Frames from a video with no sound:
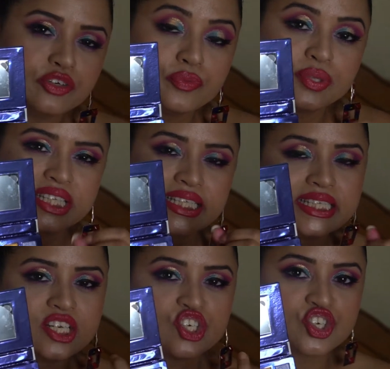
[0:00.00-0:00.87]
with a
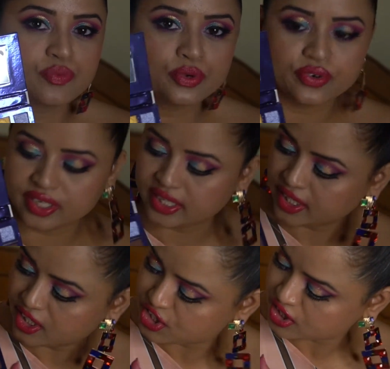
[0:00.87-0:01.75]
little shimmer in
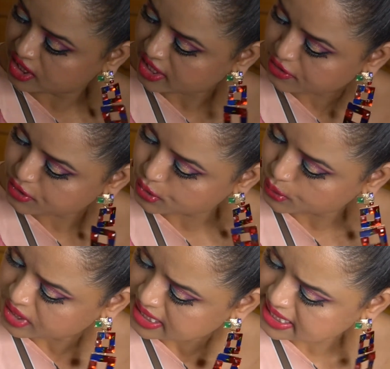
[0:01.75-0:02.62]
it. And there is,
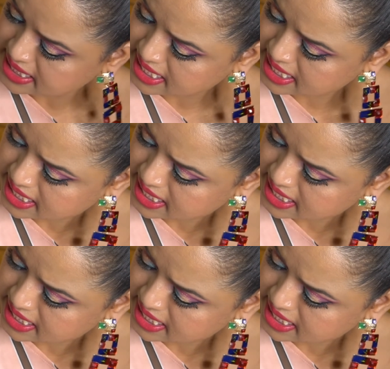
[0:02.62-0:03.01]
you can see